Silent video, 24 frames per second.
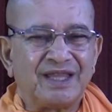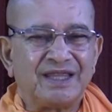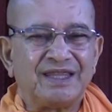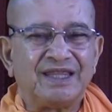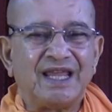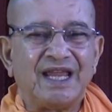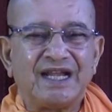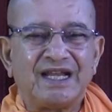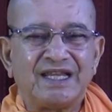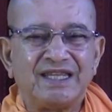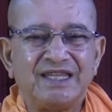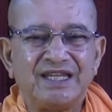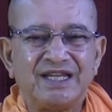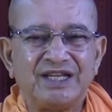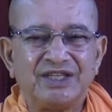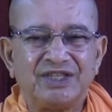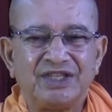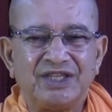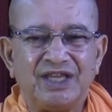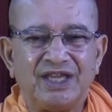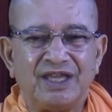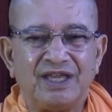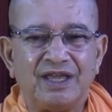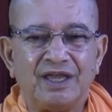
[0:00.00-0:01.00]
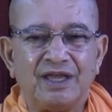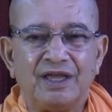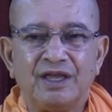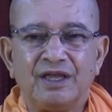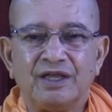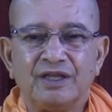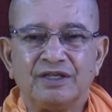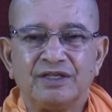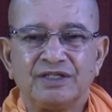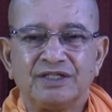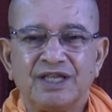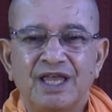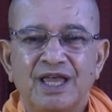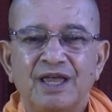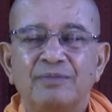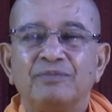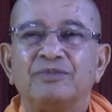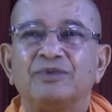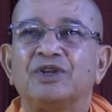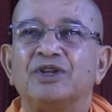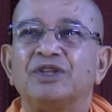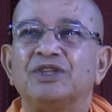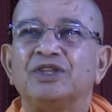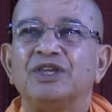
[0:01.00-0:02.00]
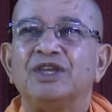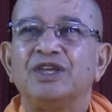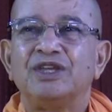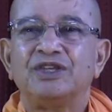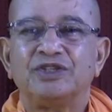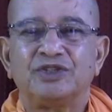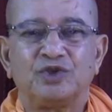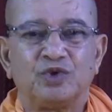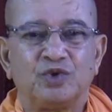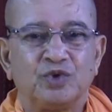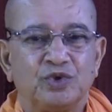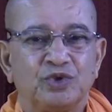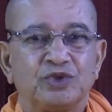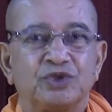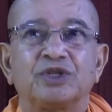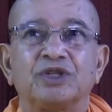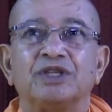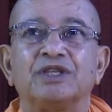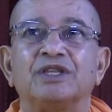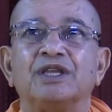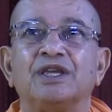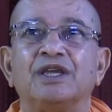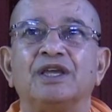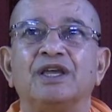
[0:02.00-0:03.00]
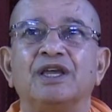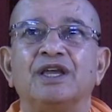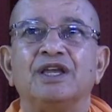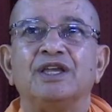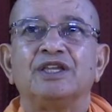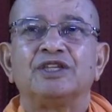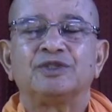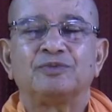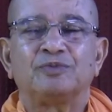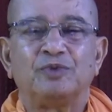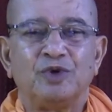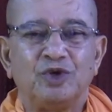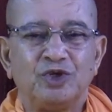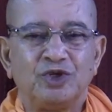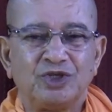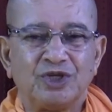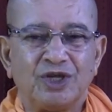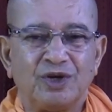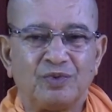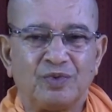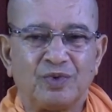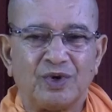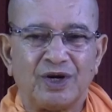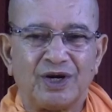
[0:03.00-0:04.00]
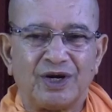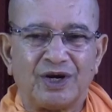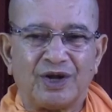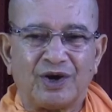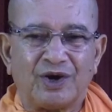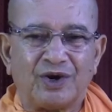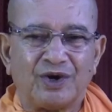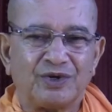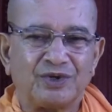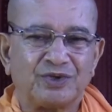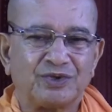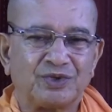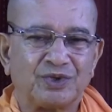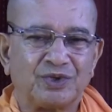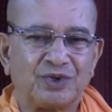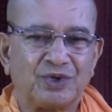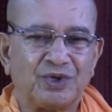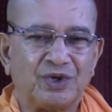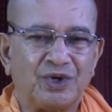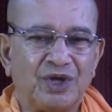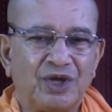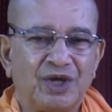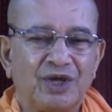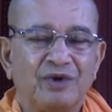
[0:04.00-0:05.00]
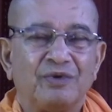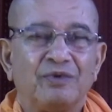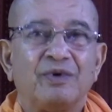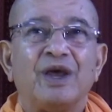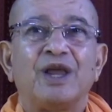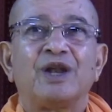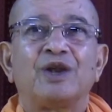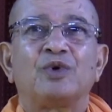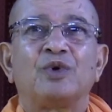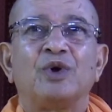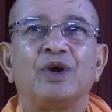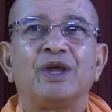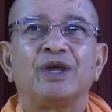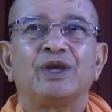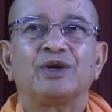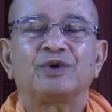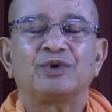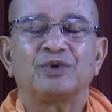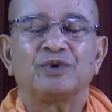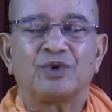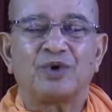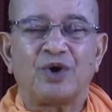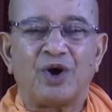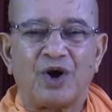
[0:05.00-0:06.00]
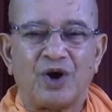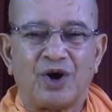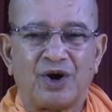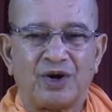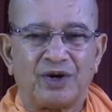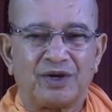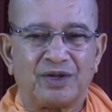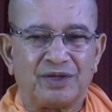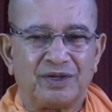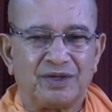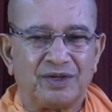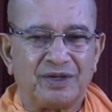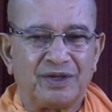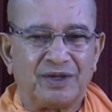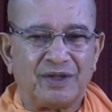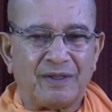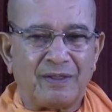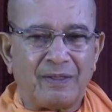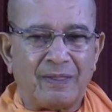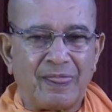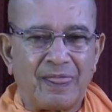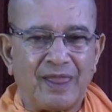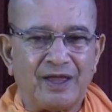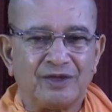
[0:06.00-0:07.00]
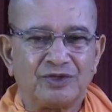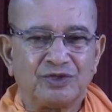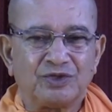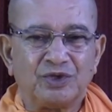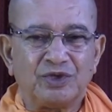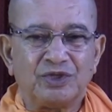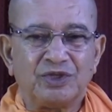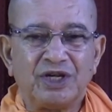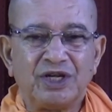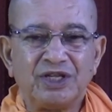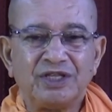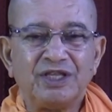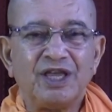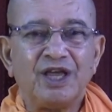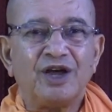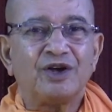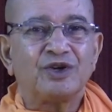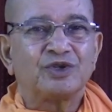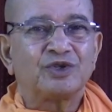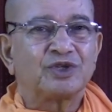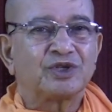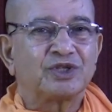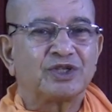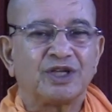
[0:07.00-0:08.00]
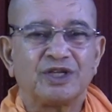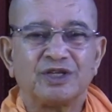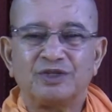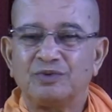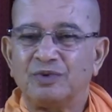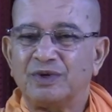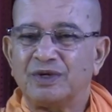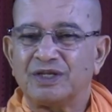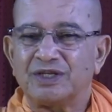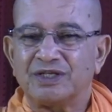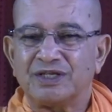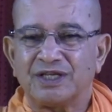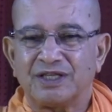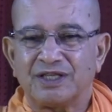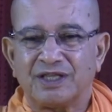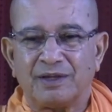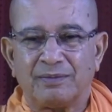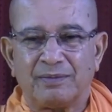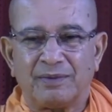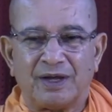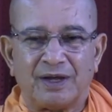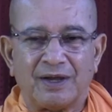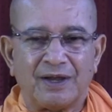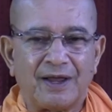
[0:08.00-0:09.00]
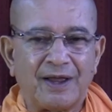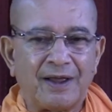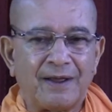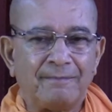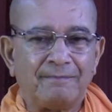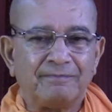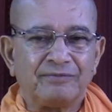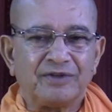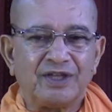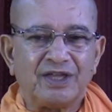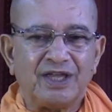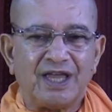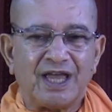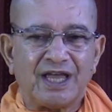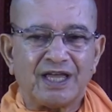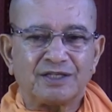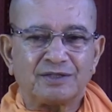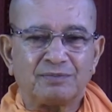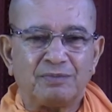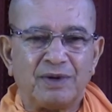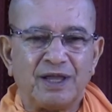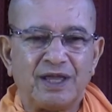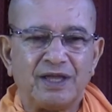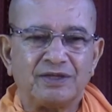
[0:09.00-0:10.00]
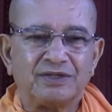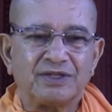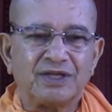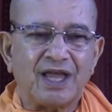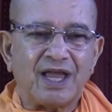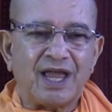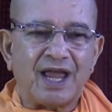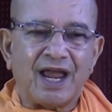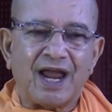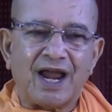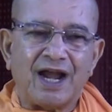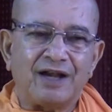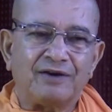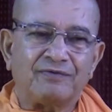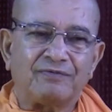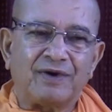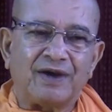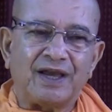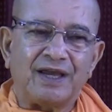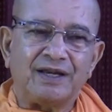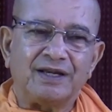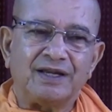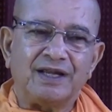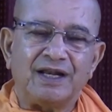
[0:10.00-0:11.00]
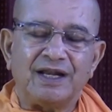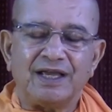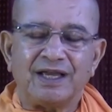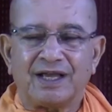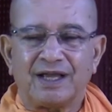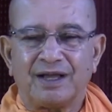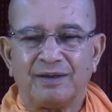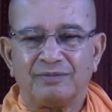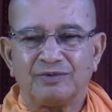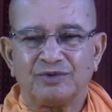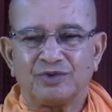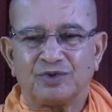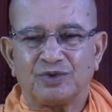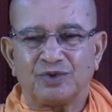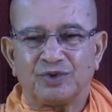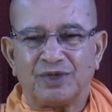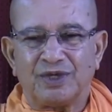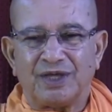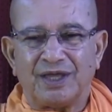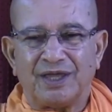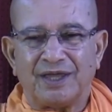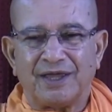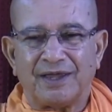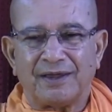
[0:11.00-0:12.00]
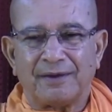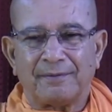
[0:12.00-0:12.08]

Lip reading: That dhriti, same dhriti is used in the spiritual world also while going to God. So dhriti also, sattva, rajatama, he explains, and finally comes to the